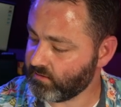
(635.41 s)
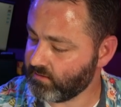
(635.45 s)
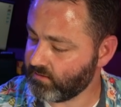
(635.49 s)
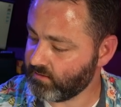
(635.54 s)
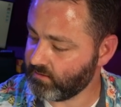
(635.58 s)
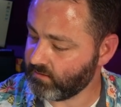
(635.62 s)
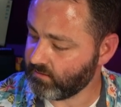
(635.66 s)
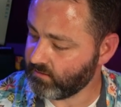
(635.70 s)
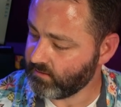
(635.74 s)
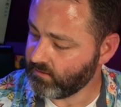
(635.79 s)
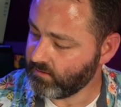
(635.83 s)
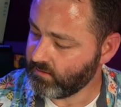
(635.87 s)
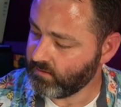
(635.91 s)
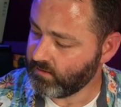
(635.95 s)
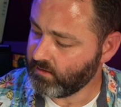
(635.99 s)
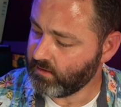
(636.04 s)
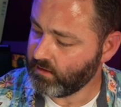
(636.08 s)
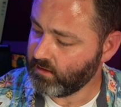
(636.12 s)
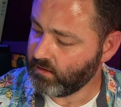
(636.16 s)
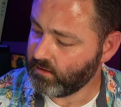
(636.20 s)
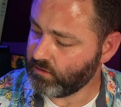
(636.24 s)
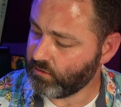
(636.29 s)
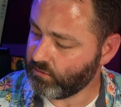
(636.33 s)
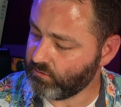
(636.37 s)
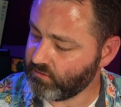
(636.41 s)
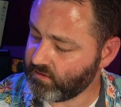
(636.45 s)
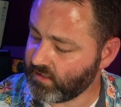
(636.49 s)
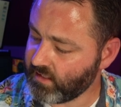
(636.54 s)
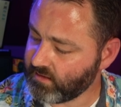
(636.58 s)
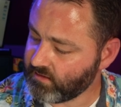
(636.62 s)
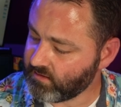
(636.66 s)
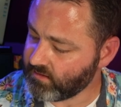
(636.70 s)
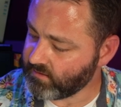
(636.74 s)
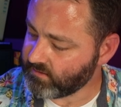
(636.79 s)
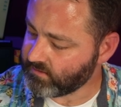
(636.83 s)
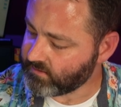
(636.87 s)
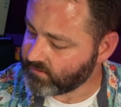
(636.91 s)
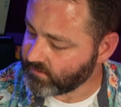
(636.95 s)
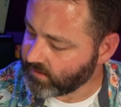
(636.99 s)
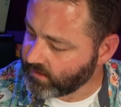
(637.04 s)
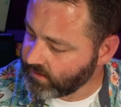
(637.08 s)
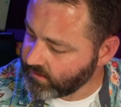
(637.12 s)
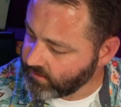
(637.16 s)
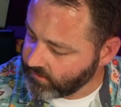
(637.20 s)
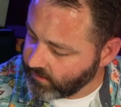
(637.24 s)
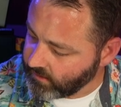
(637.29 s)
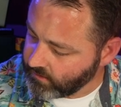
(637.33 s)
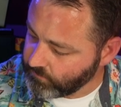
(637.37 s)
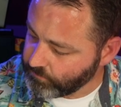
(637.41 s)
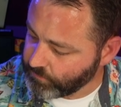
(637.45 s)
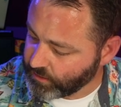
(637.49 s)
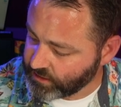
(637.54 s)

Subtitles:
you know, in that design yet.